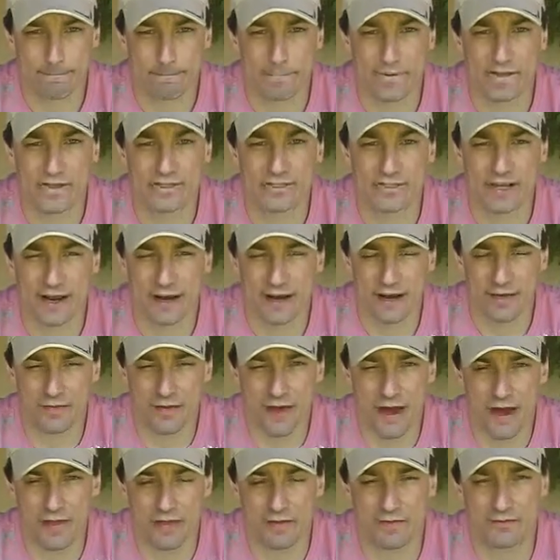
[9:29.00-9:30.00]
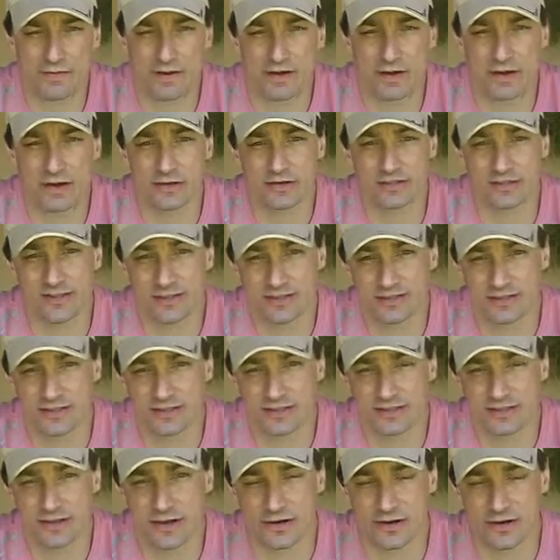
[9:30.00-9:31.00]
Please check out the other videos in
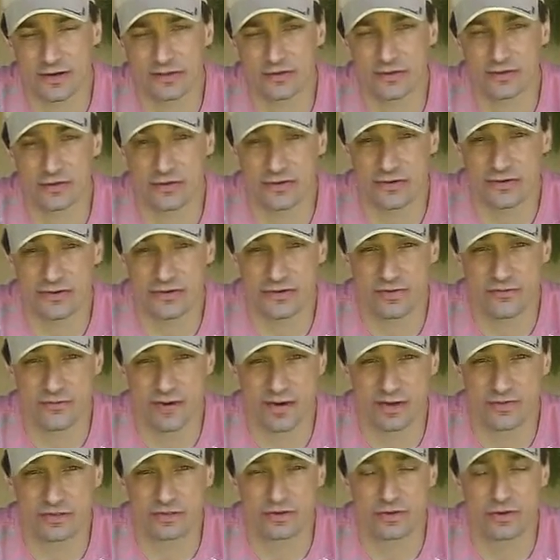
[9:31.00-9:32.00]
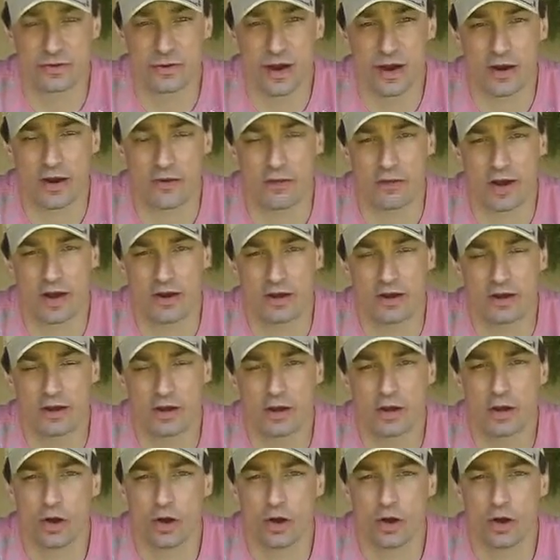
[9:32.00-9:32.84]
this series, Youth Ministry 101.